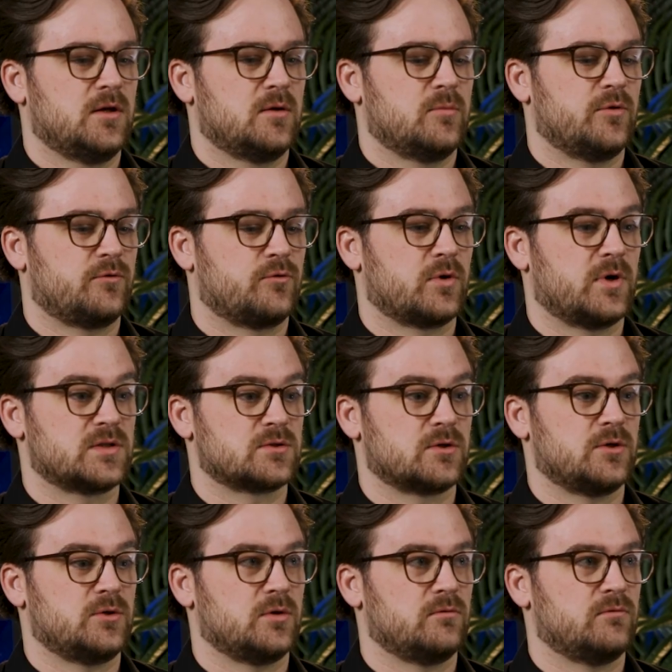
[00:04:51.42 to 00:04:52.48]
before I
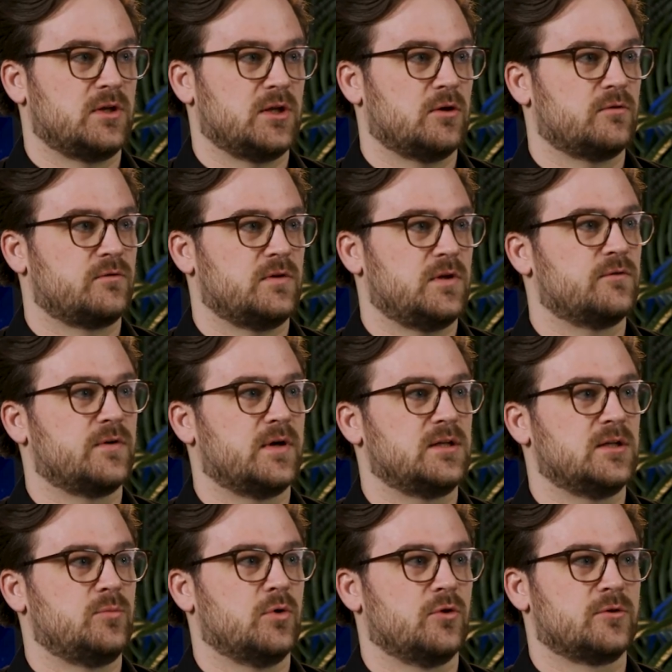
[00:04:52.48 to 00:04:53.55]
started doing video if I
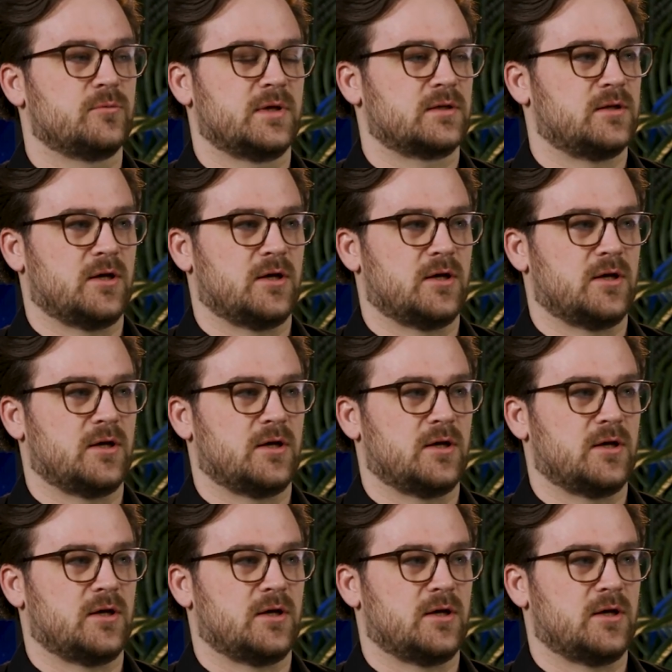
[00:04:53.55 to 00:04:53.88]
did both. I'm like,